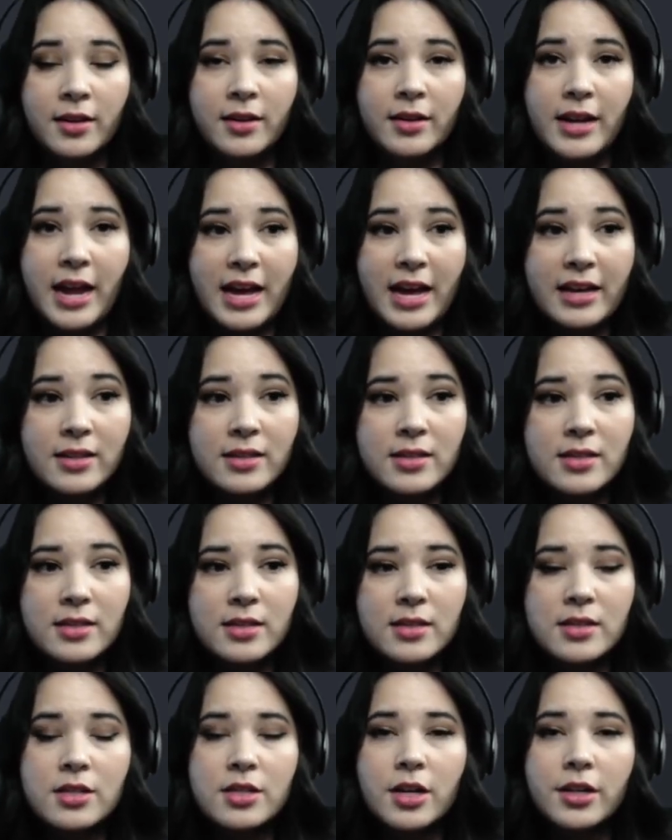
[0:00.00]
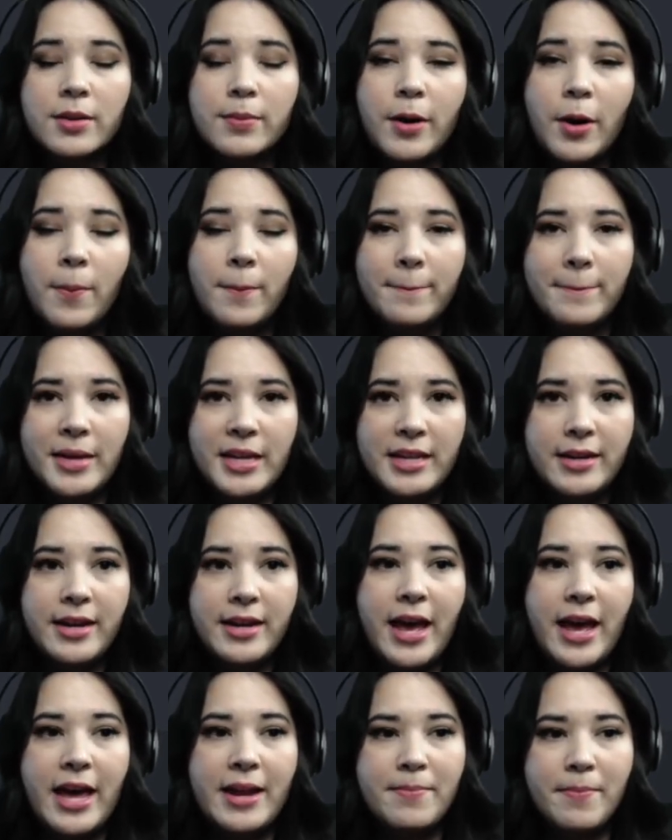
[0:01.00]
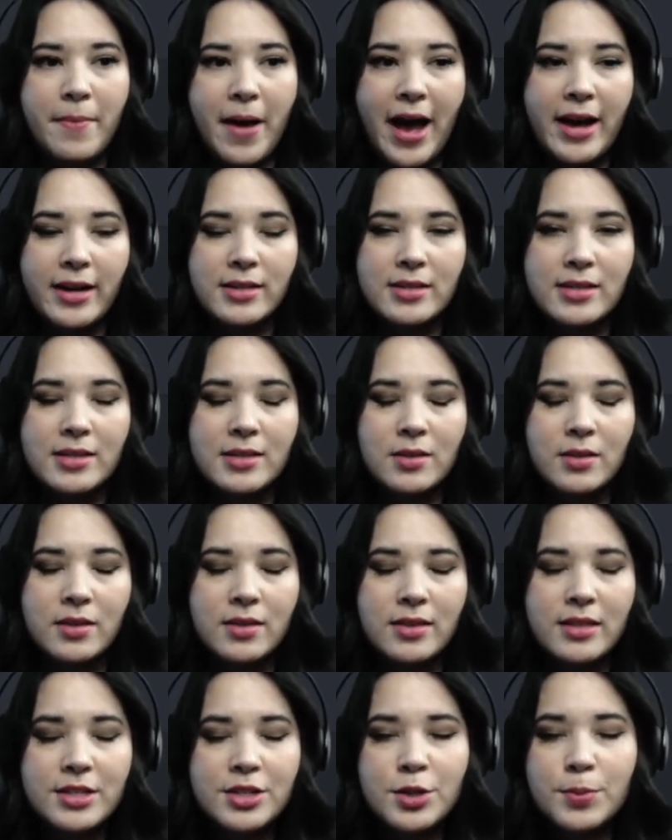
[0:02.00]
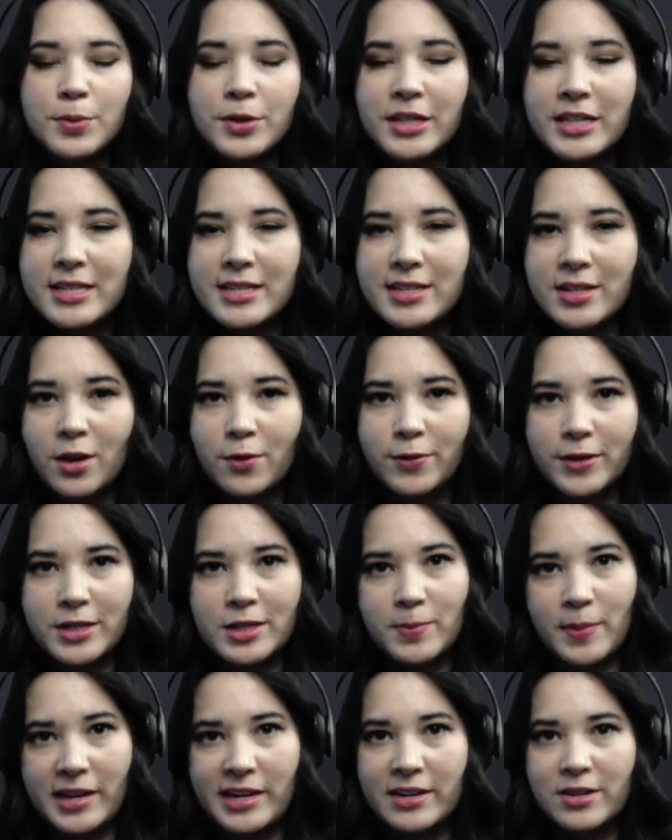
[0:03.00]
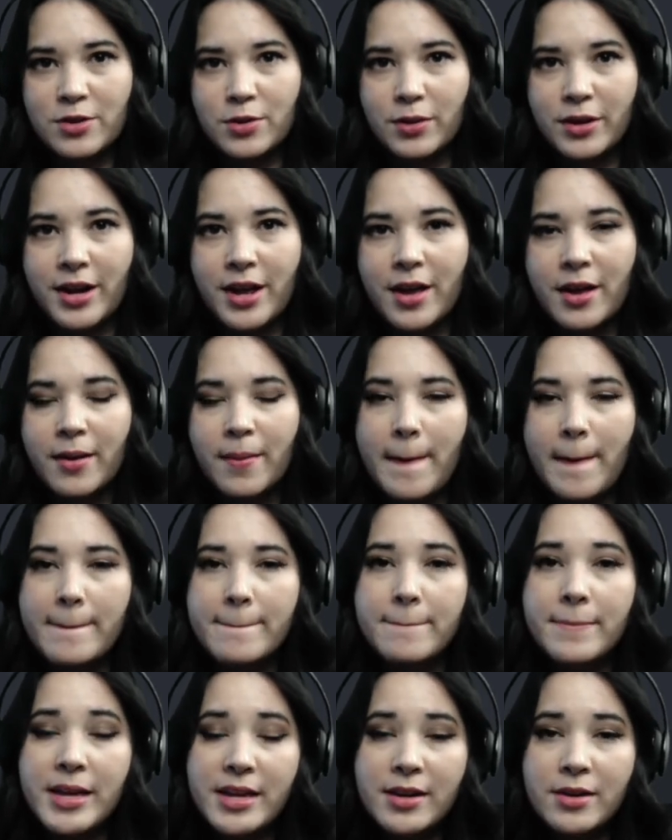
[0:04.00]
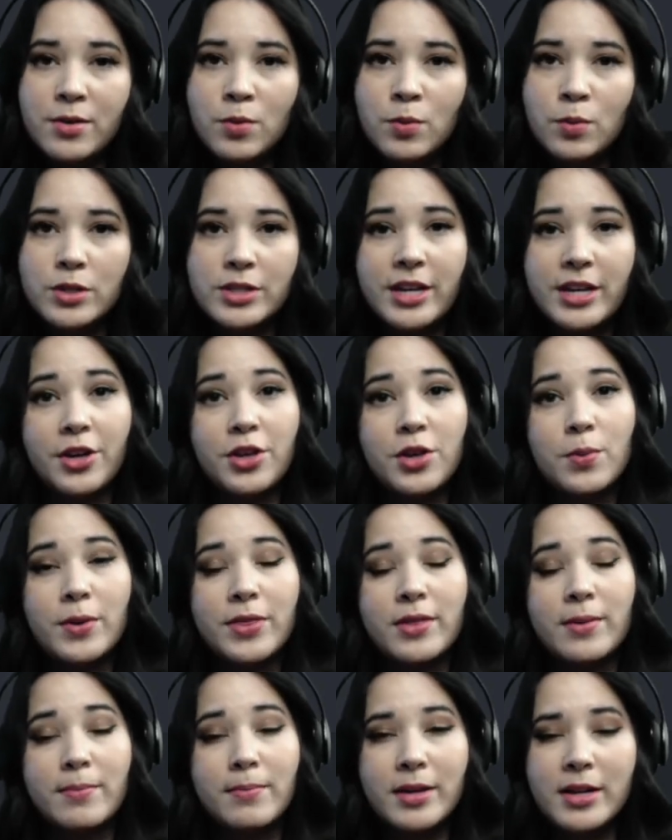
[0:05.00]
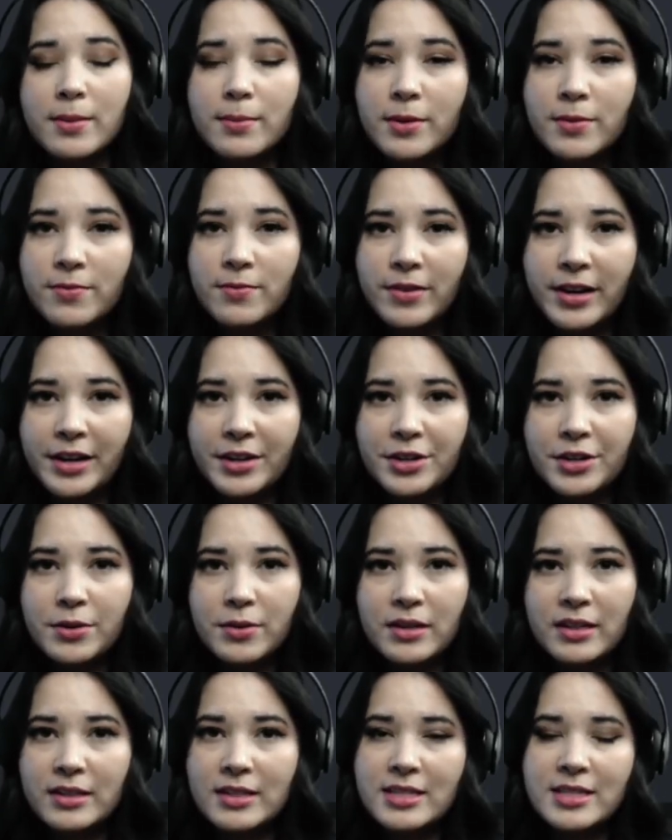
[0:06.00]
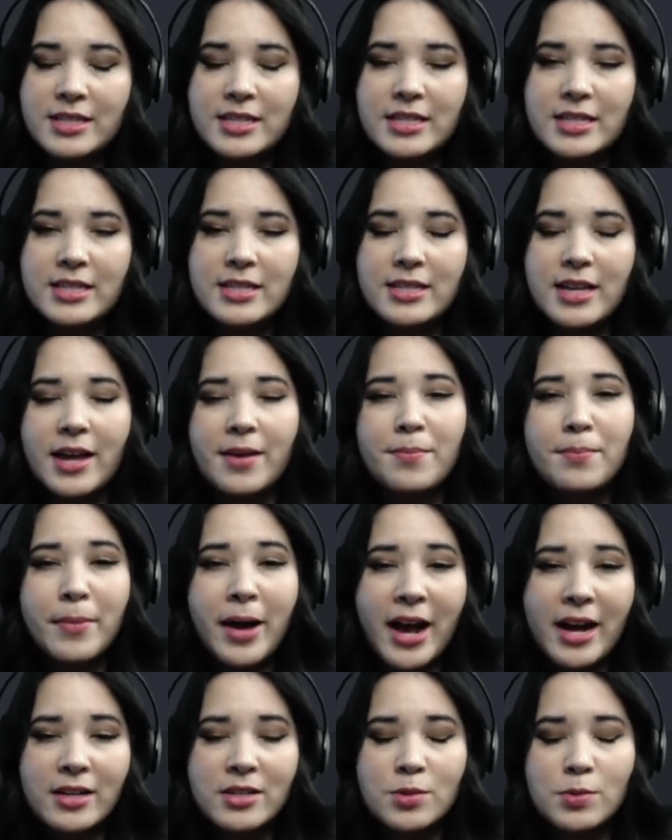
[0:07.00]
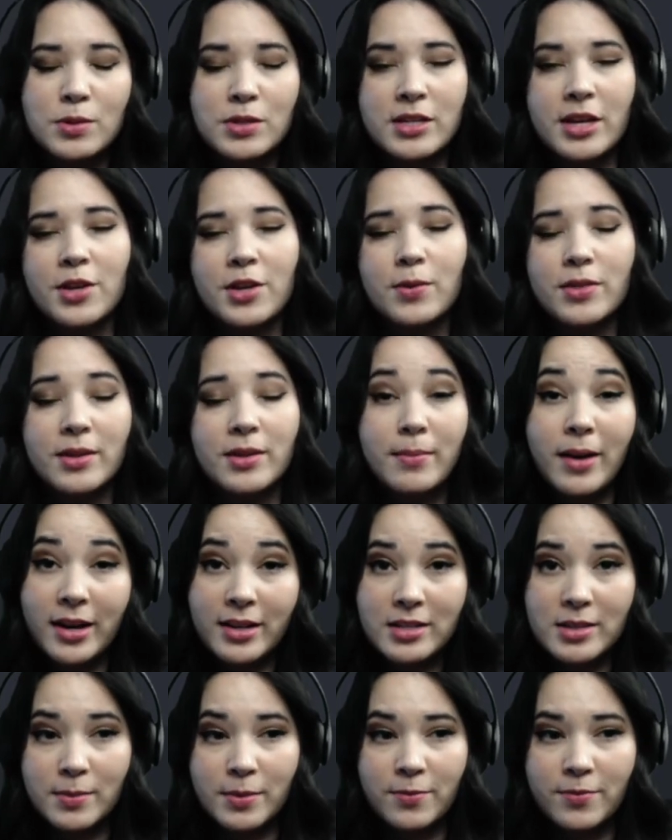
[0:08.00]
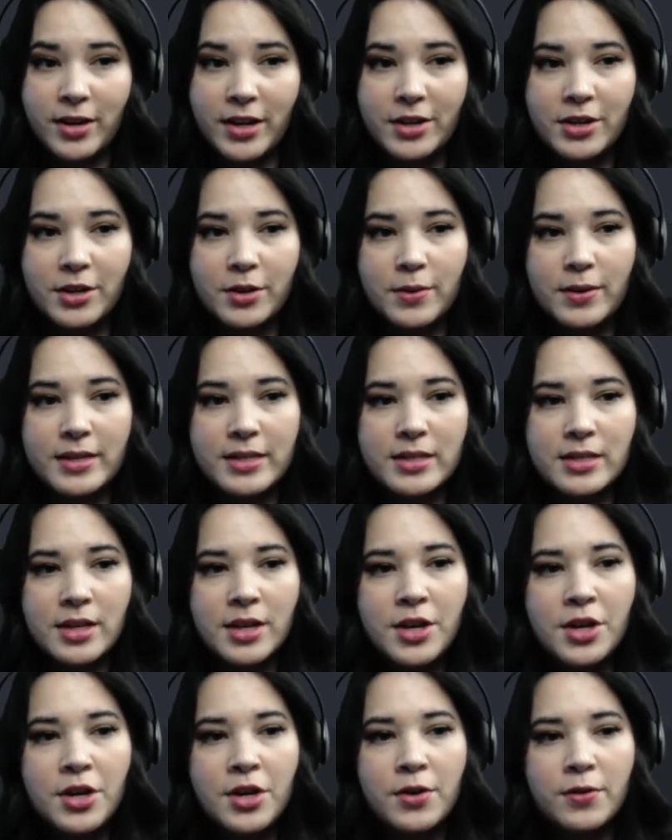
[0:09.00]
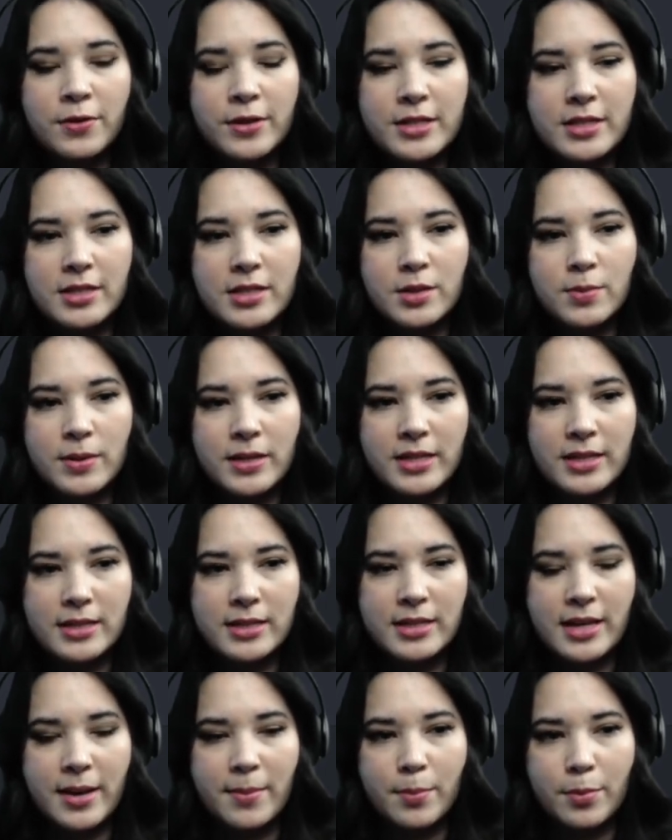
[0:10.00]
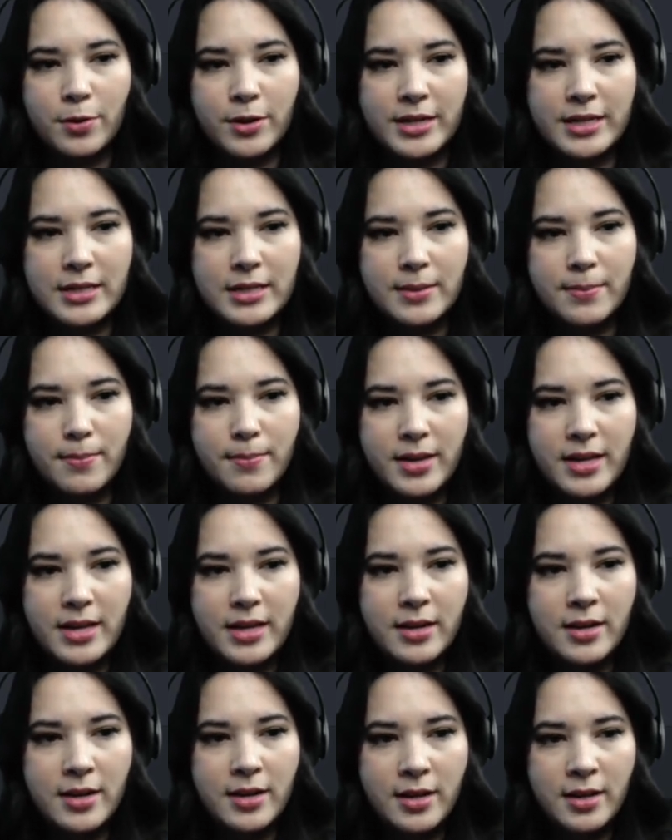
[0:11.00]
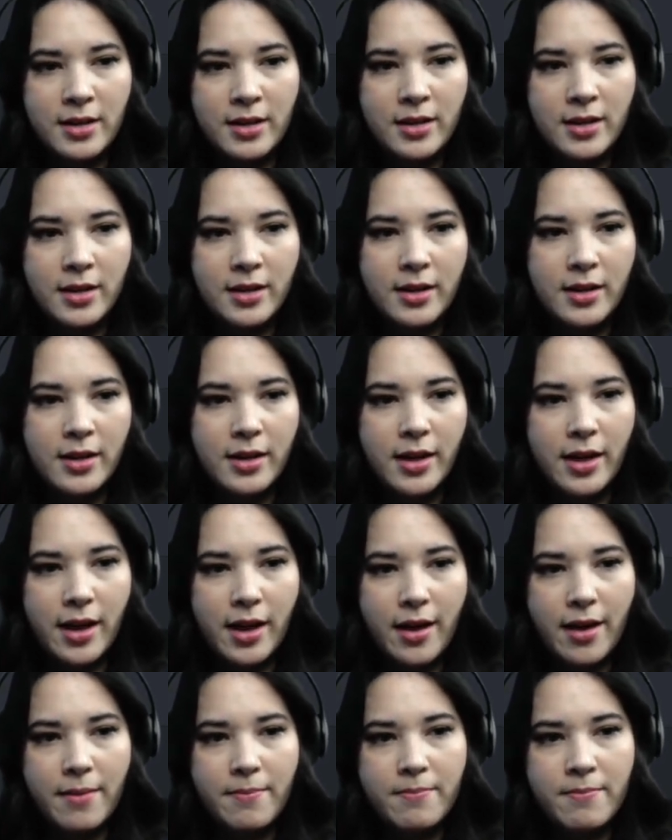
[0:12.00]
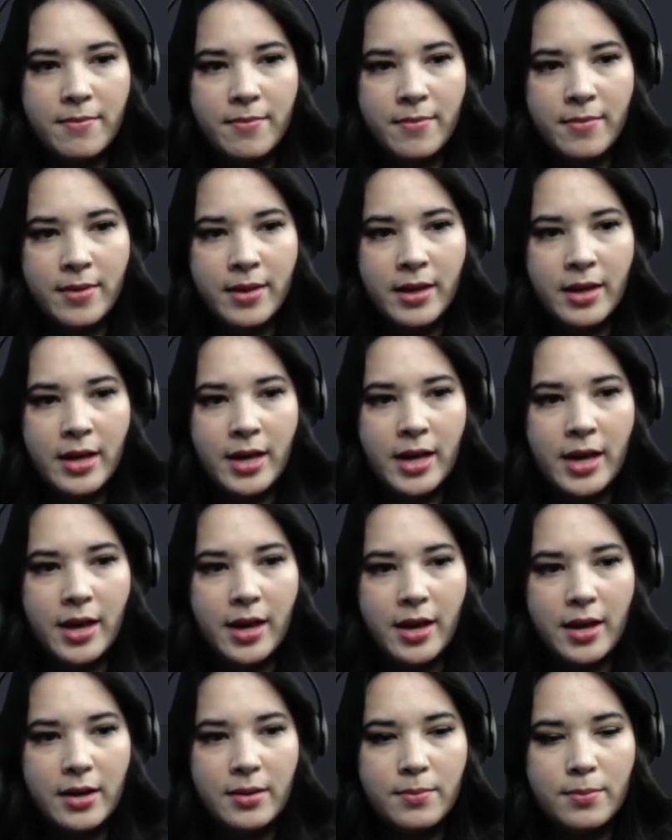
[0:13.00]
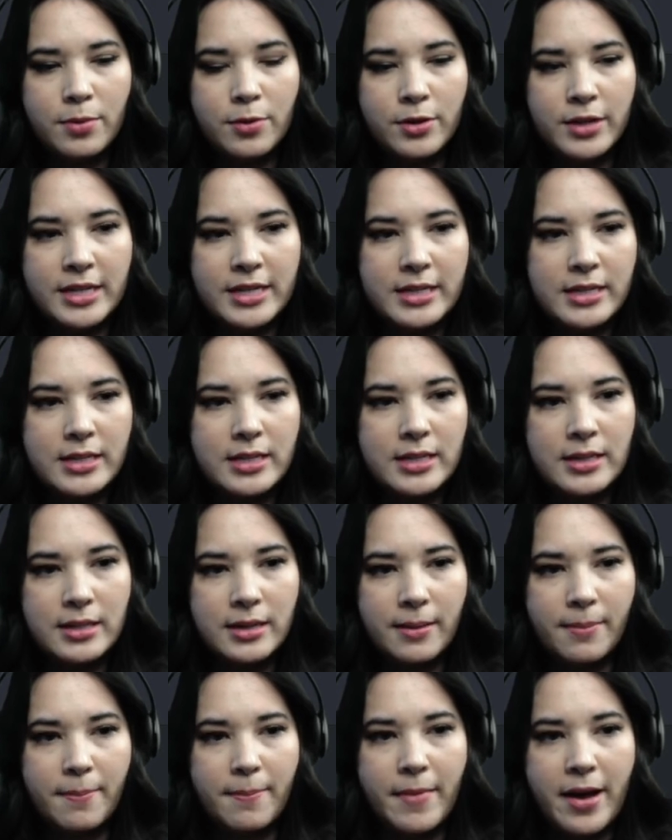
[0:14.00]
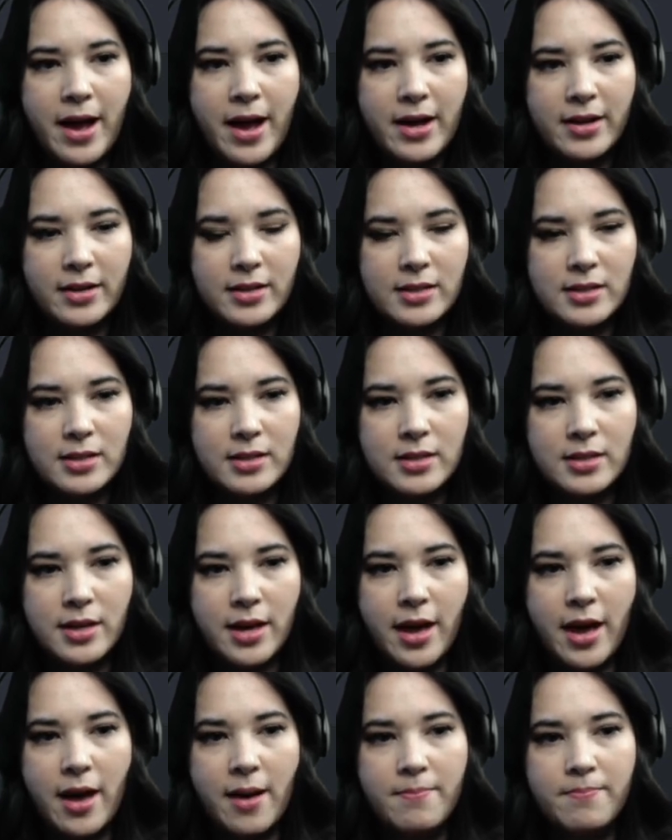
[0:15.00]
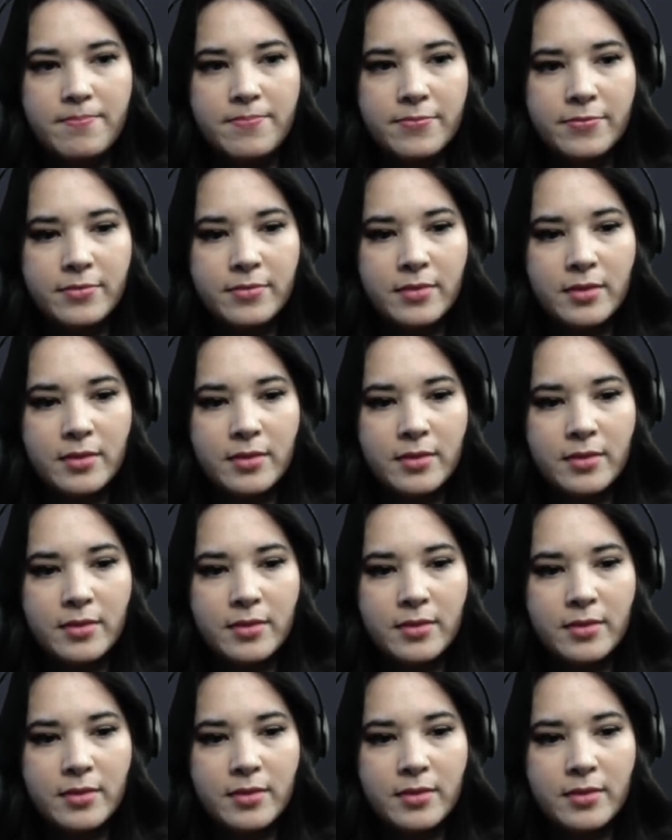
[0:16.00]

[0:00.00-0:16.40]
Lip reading: Next, let's talk about min and max. These are pretty self-explanatory. Min will tell you what the minimum value in a list is, and max will tell you what the maximum value is. For instance, we can say print min m and print max m.